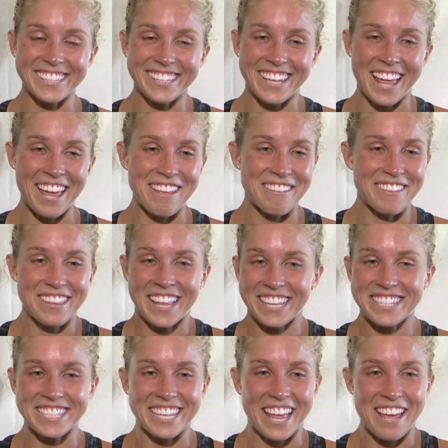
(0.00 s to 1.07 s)

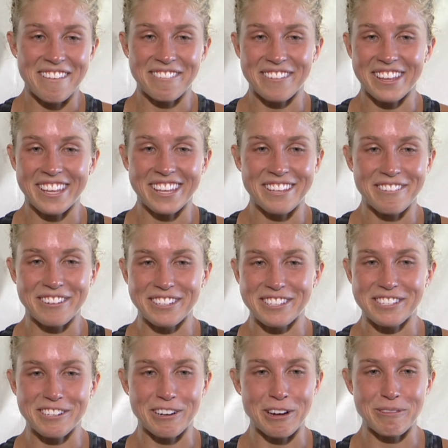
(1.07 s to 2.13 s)
life, you can
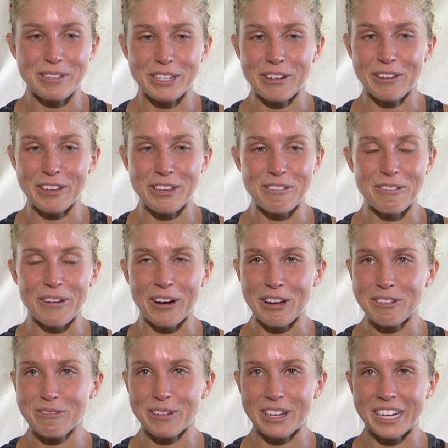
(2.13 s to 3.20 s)
script it all you
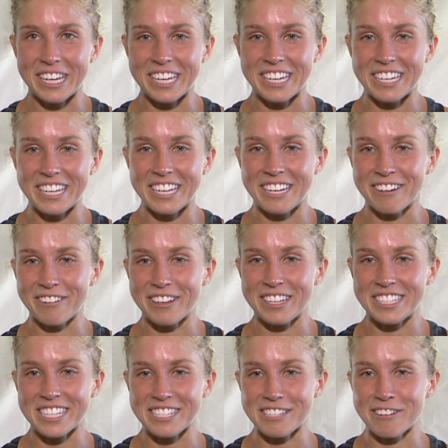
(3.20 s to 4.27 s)
want, but
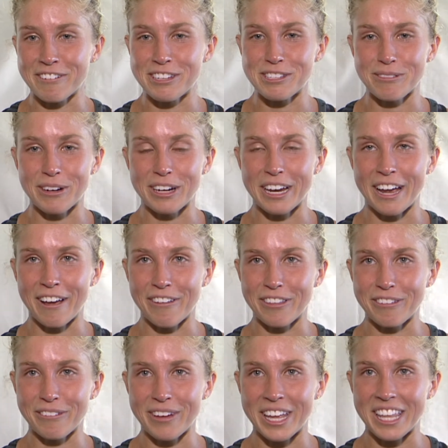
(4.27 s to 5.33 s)
it doesn't always work out
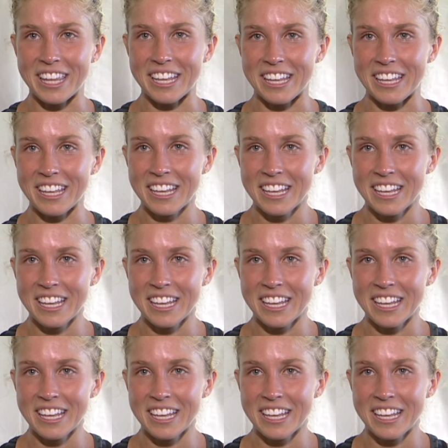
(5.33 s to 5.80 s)
the way